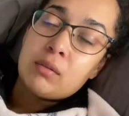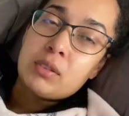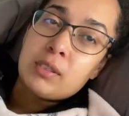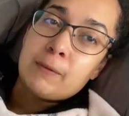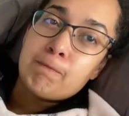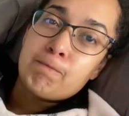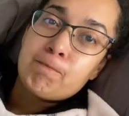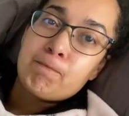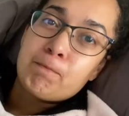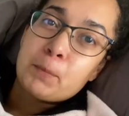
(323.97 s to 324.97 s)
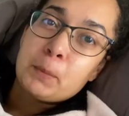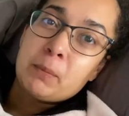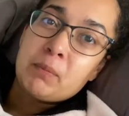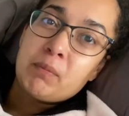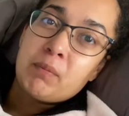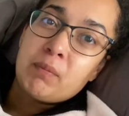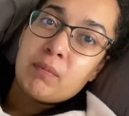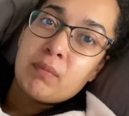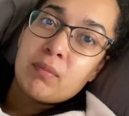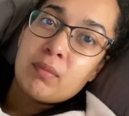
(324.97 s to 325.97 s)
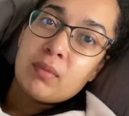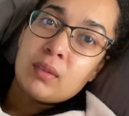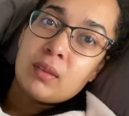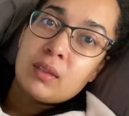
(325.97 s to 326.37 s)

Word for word: was like, one oh eight, you're That's brain